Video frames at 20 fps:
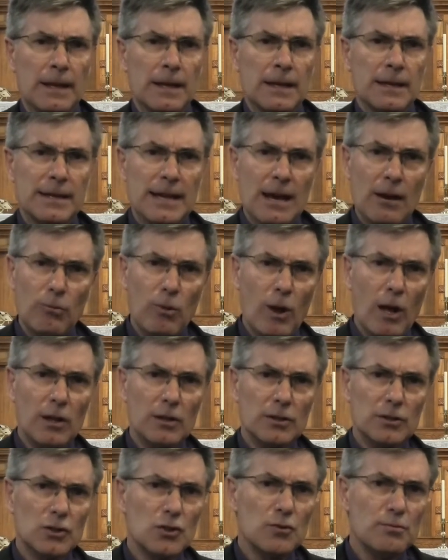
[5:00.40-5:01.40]
Now,
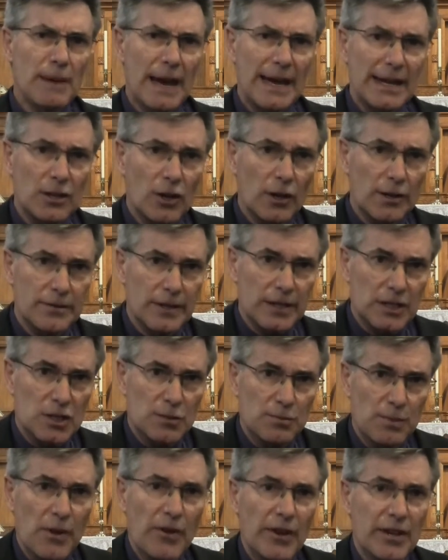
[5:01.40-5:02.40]
while you may not have
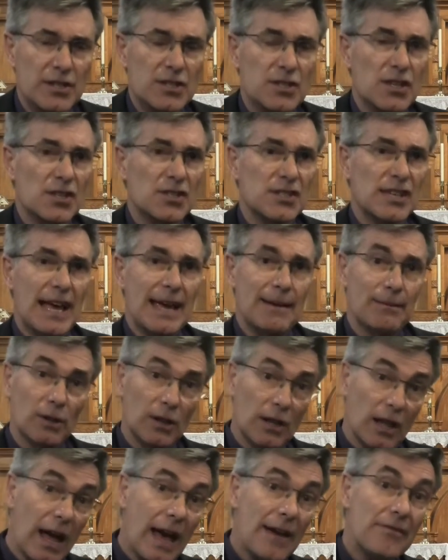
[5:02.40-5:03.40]
experienced the same
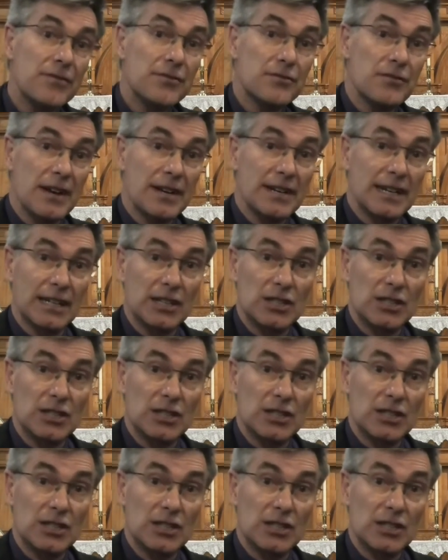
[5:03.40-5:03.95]
life threatening